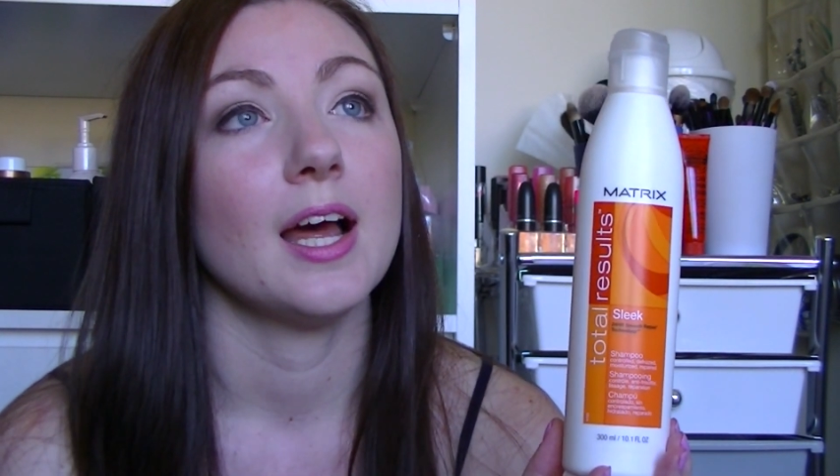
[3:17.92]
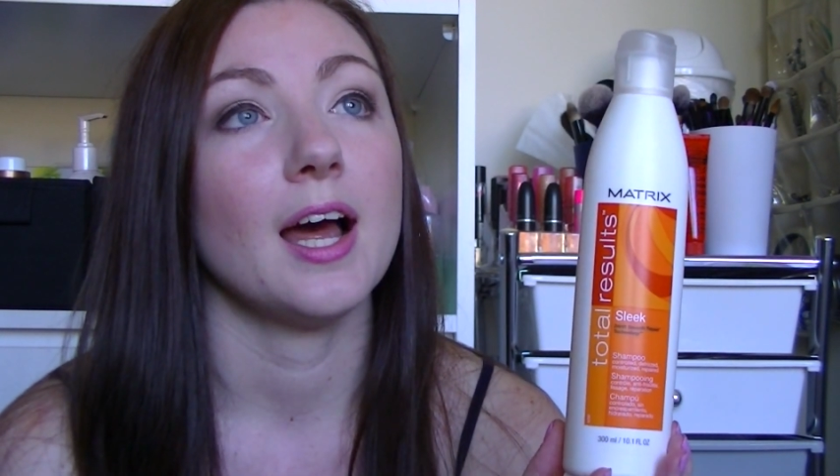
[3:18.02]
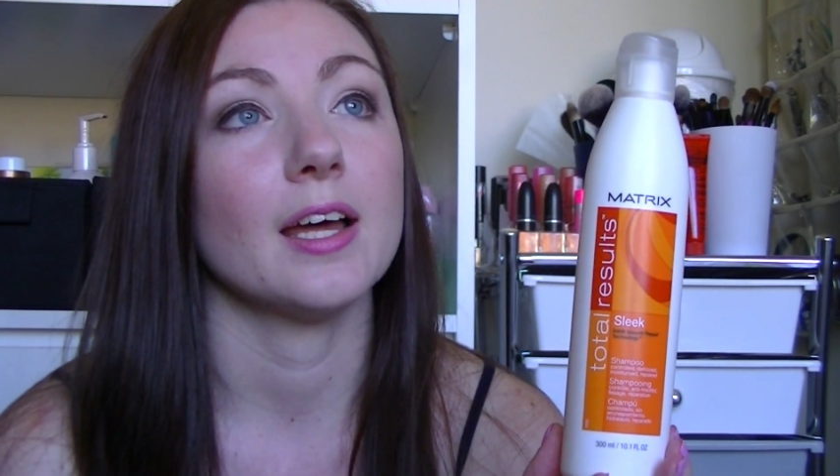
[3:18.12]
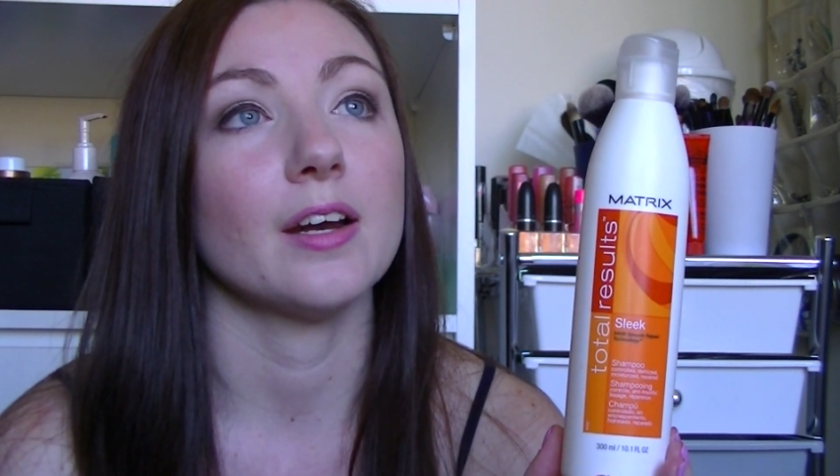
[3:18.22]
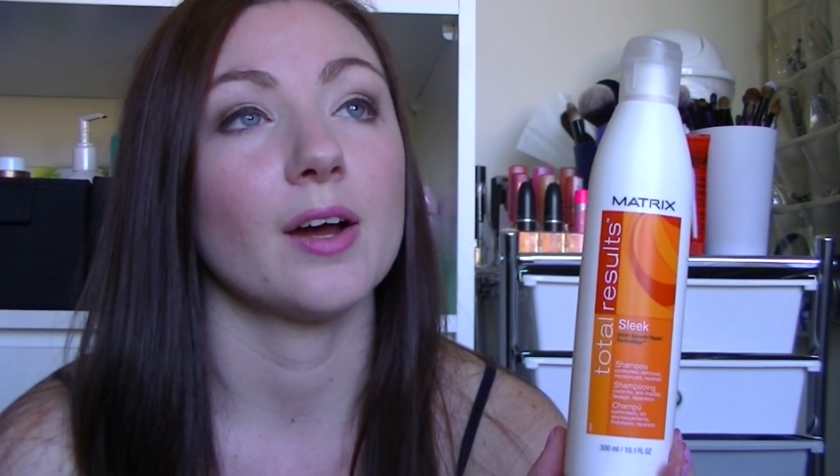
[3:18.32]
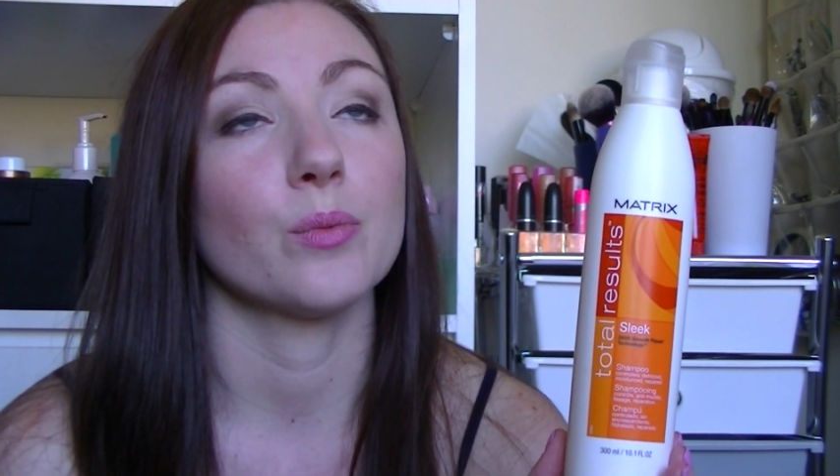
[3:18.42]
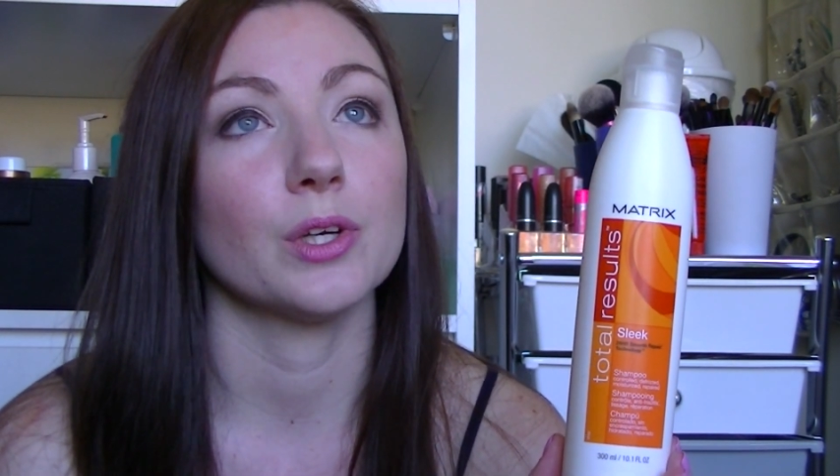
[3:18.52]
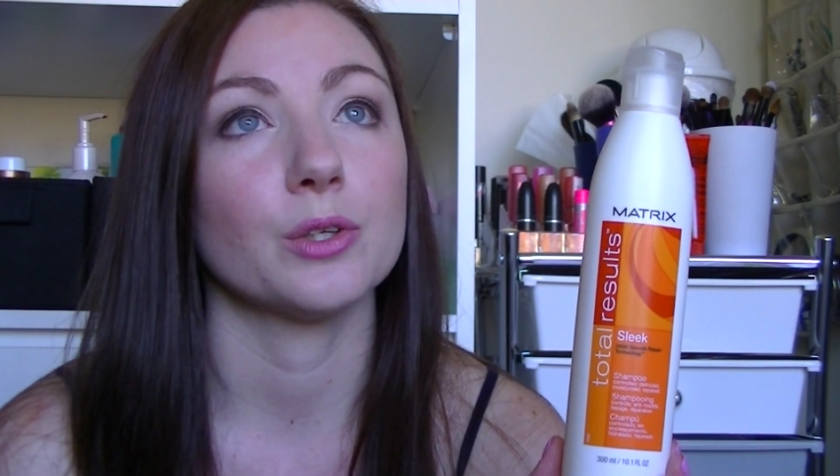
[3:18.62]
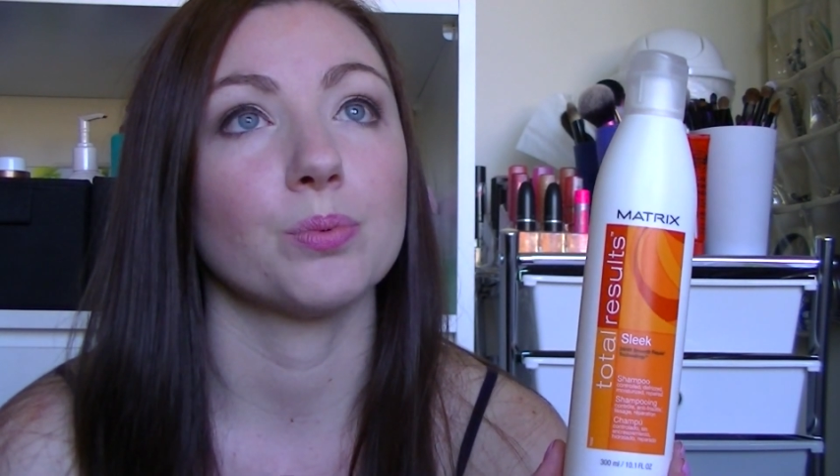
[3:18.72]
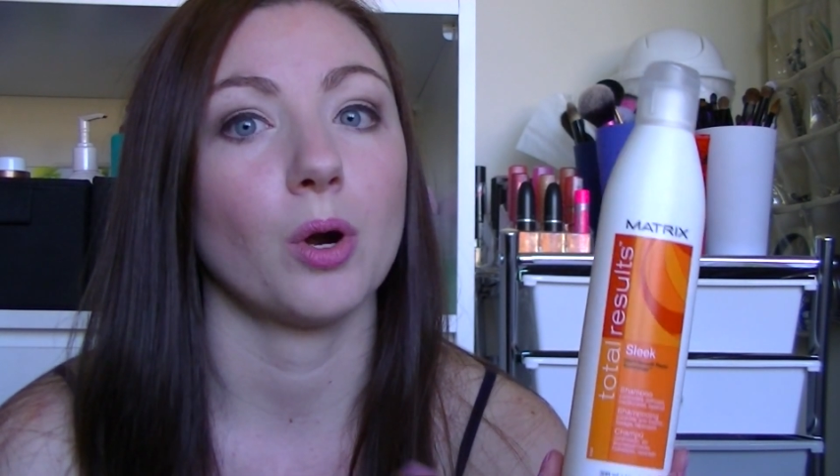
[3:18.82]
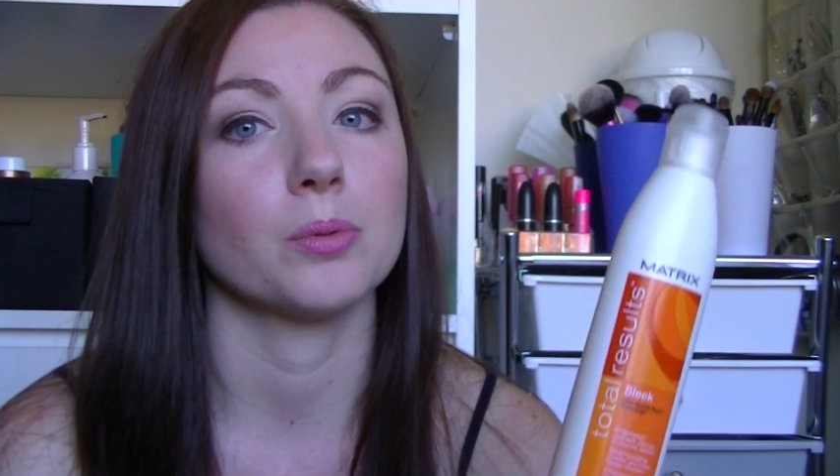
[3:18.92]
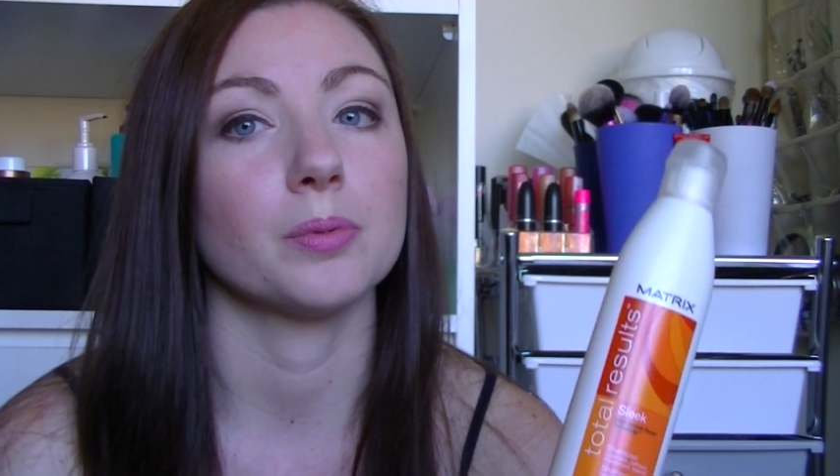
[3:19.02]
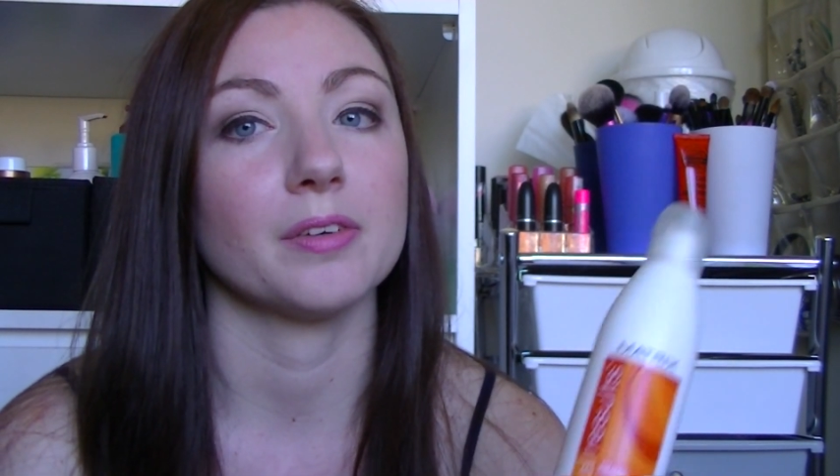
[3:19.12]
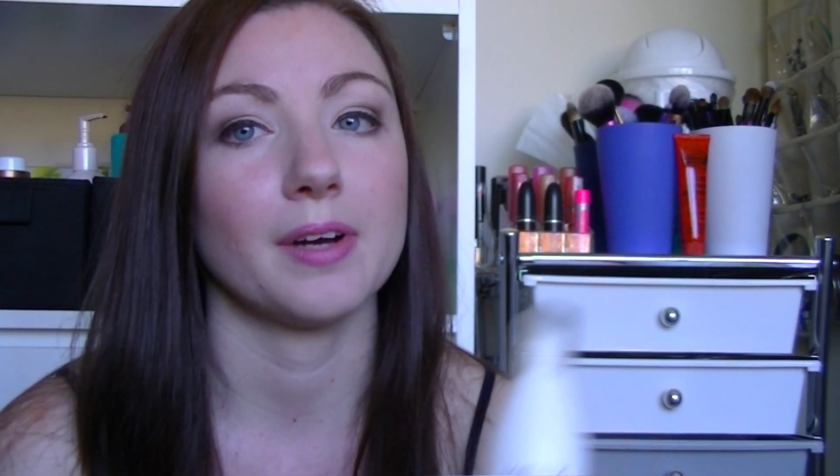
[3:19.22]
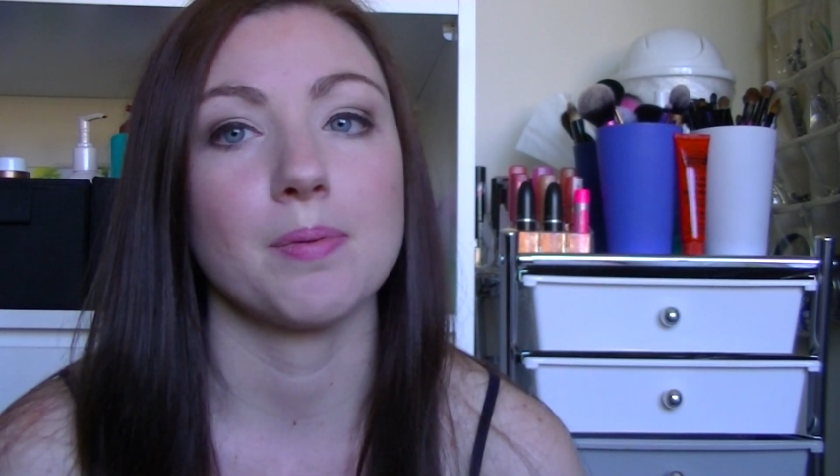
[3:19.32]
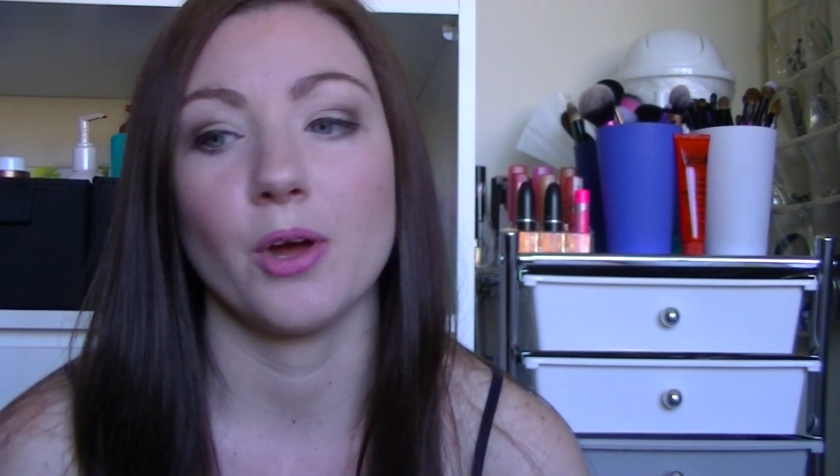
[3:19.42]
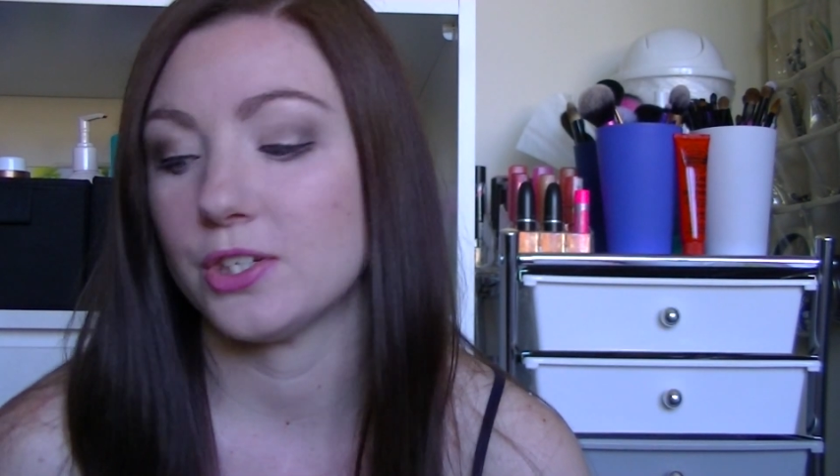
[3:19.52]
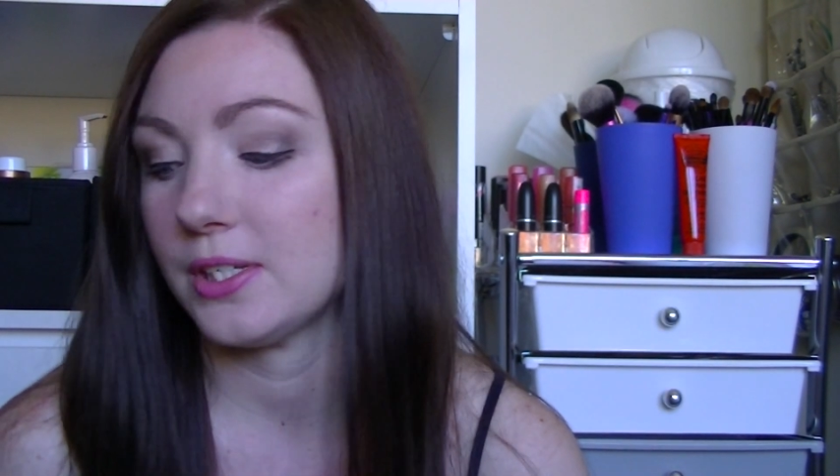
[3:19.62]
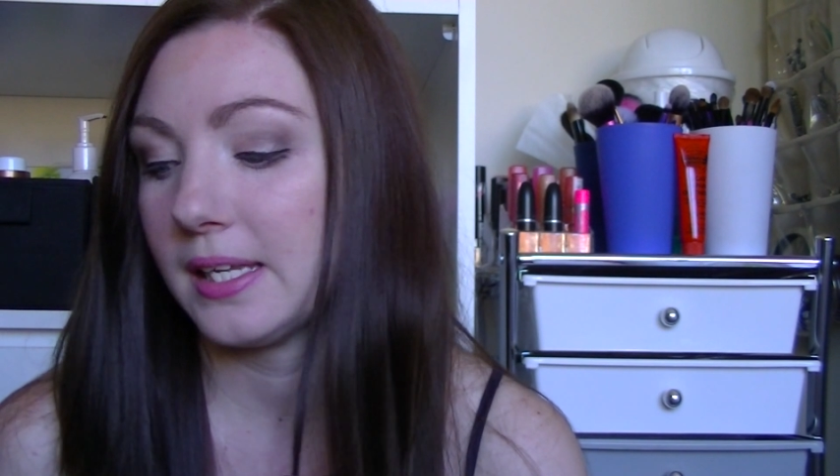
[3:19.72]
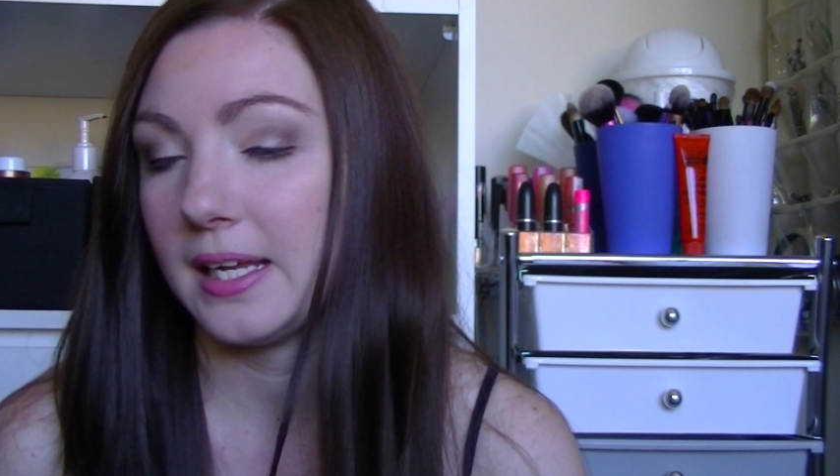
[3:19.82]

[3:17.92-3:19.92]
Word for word: and I will probably repurchase